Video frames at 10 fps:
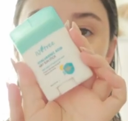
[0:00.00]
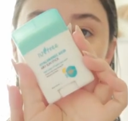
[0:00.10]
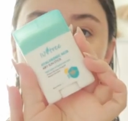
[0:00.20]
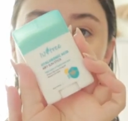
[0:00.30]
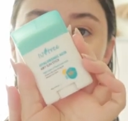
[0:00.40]
I
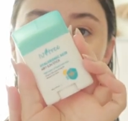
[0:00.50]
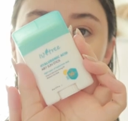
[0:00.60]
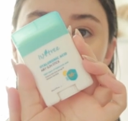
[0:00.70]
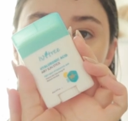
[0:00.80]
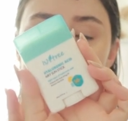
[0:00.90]
literally
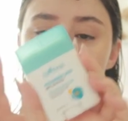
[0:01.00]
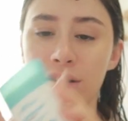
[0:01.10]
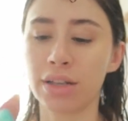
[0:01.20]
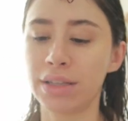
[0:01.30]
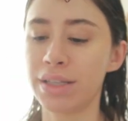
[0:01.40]
just
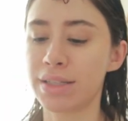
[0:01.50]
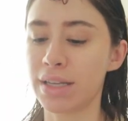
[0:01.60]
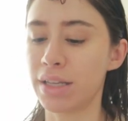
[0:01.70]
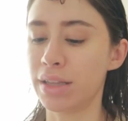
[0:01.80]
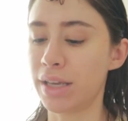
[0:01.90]
got these
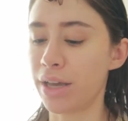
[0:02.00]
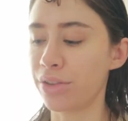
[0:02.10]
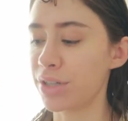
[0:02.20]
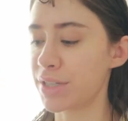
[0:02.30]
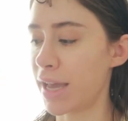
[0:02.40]
in the
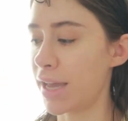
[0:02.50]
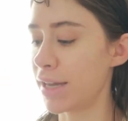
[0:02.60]
other day.